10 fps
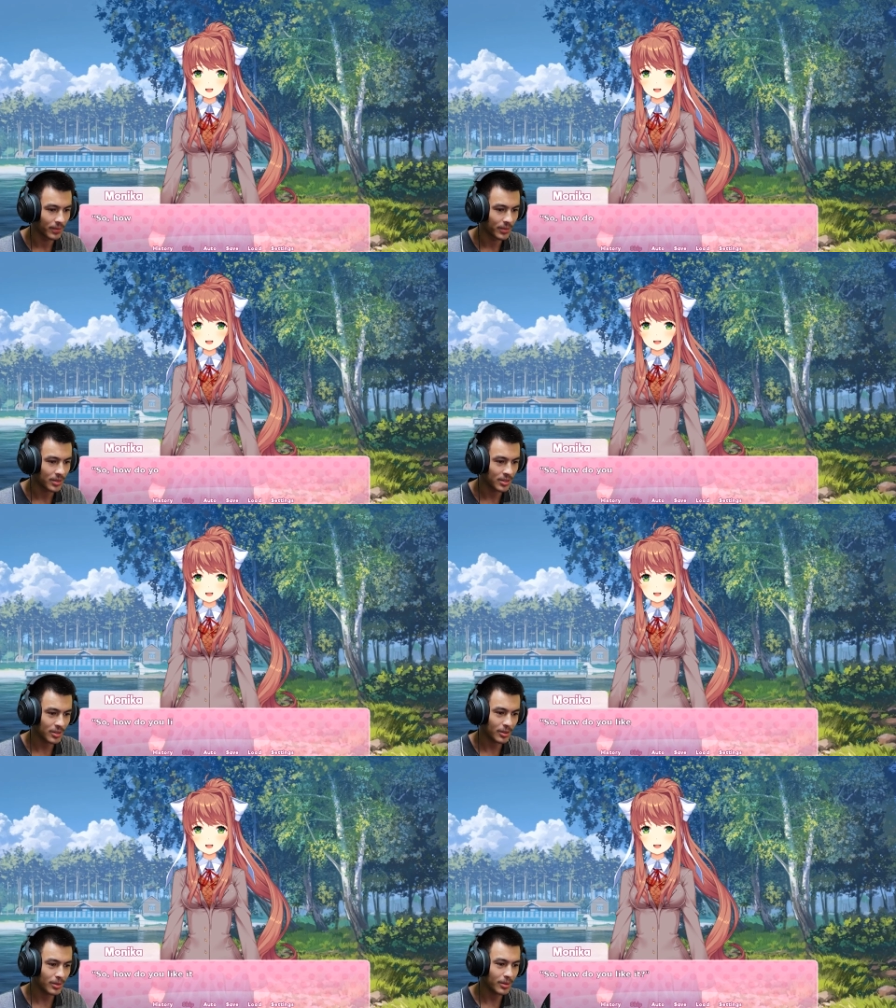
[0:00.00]

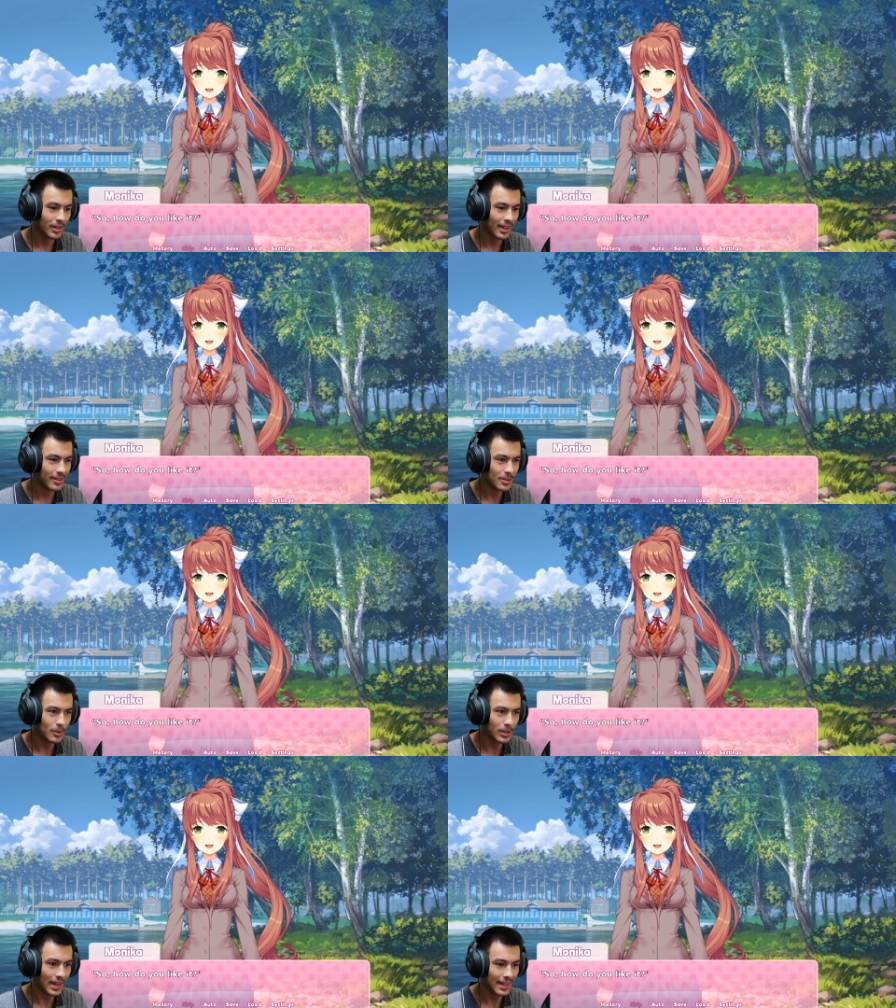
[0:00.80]
So, how do you
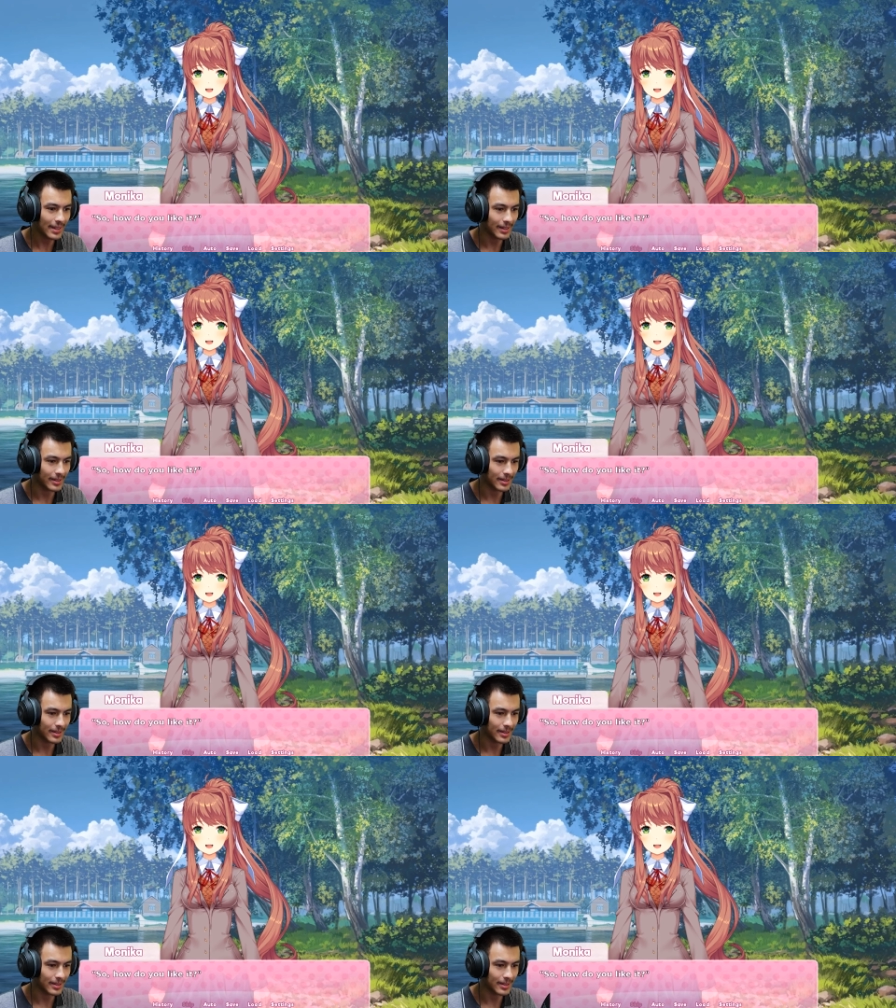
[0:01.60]
like it?